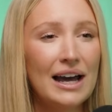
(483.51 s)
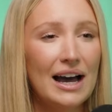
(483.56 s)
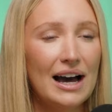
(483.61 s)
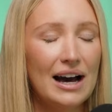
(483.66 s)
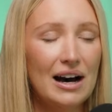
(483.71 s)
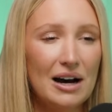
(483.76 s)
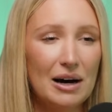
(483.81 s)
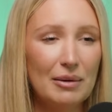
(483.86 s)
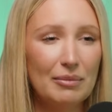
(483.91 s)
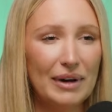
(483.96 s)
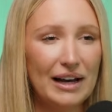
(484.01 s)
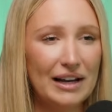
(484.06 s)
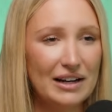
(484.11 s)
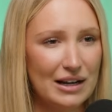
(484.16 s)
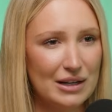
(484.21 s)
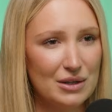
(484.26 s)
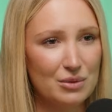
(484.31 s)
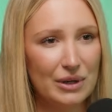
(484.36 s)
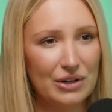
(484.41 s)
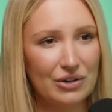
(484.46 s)
And
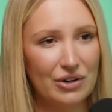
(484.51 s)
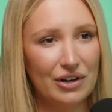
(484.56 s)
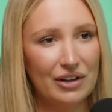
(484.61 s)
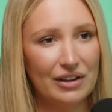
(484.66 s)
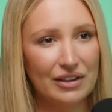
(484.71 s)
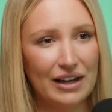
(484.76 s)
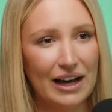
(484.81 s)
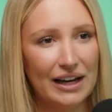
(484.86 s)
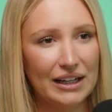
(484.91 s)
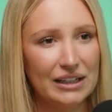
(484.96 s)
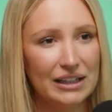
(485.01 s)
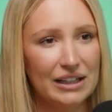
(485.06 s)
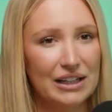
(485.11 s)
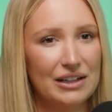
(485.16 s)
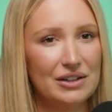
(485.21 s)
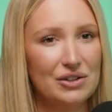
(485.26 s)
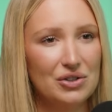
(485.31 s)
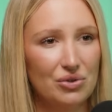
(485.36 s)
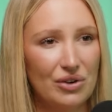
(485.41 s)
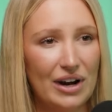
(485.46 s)
as we know, that
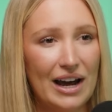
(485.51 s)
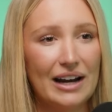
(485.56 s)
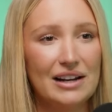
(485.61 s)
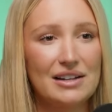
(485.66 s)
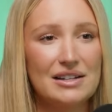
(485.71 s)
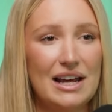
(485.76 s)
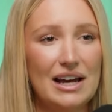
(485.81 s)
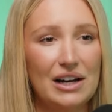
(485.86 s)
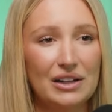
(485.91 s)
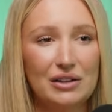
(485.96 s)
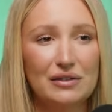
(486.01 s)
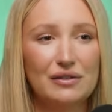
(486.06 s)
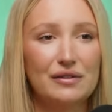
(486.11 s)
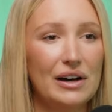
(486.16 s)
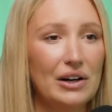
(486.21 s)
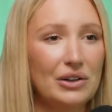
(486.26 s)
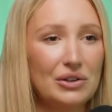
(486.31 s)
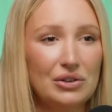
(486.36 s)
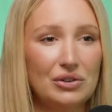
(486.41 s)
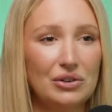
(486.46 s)
can drag down the
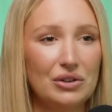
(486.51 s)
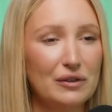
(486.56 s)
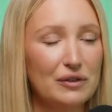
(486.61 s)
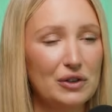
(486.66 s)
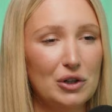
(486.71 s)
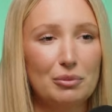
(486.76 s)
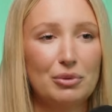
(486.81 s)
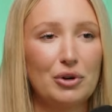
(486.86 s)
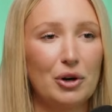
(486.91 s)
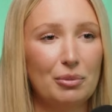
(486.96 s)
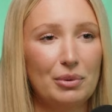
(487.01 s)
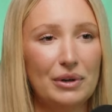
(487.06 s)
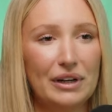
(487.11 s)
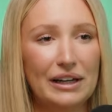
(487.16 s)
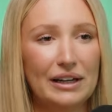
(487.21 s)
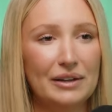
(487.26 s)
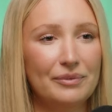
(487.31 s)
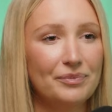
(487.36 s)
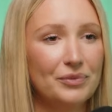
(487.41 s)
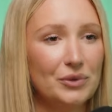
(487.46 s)
value of your
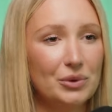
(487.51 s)
property